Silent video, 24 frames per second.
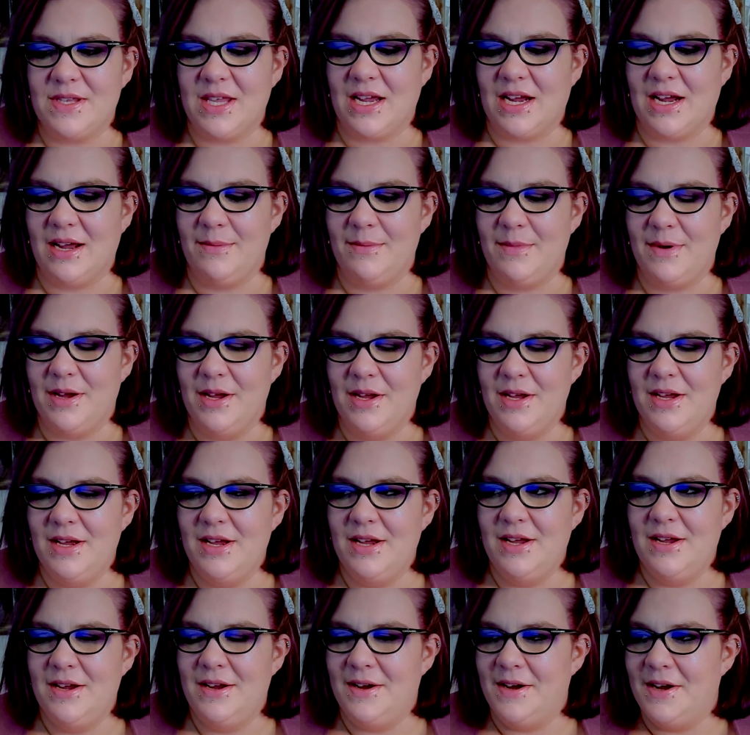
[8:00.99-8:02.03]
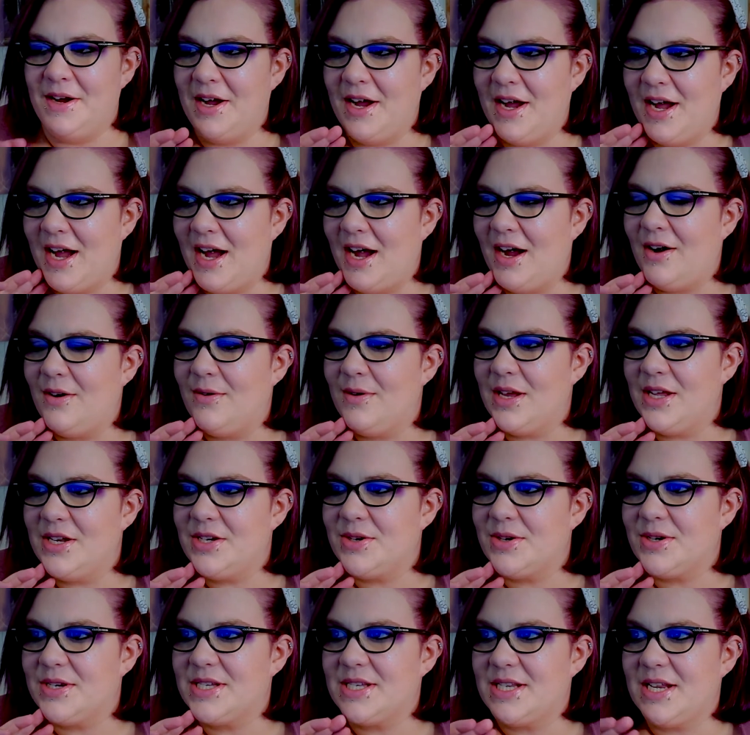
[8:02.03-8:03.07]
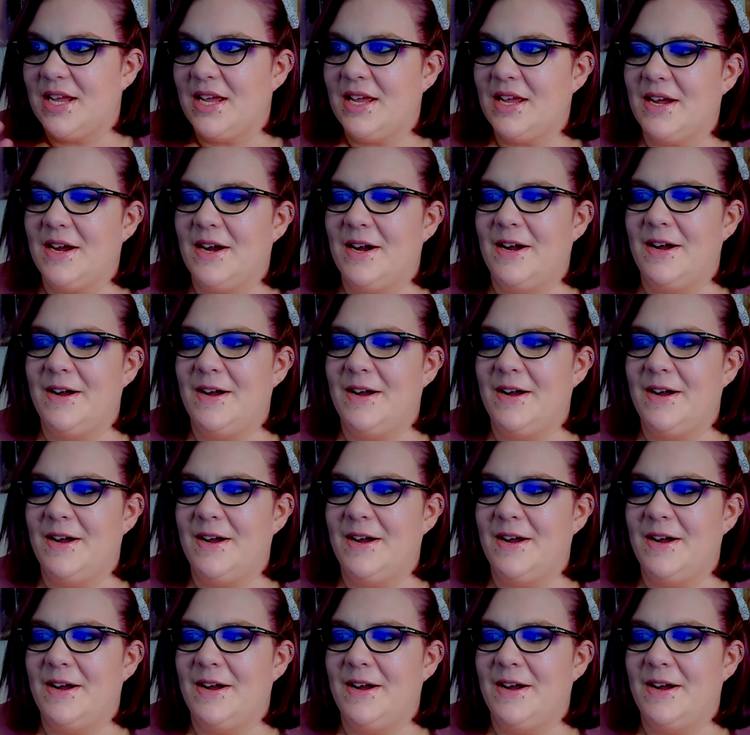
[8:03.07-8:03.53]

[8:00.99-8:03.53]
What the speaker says: Like, how interesting.